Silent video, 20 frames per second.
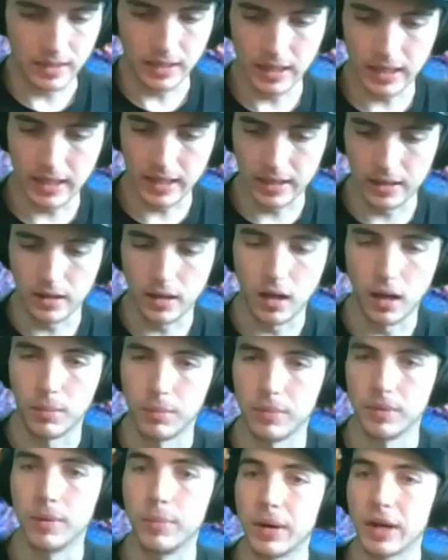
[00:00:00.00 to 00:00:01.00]
And
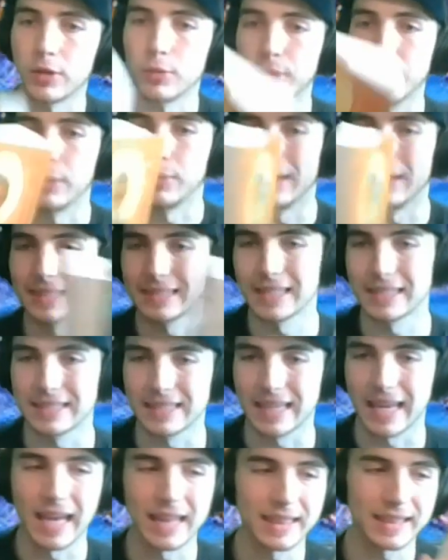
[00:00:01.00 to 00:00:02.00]
by the way, when it says
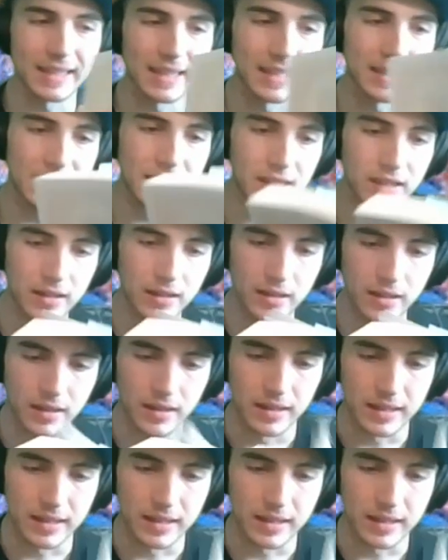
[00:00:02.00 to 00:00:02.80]
Catholic in here,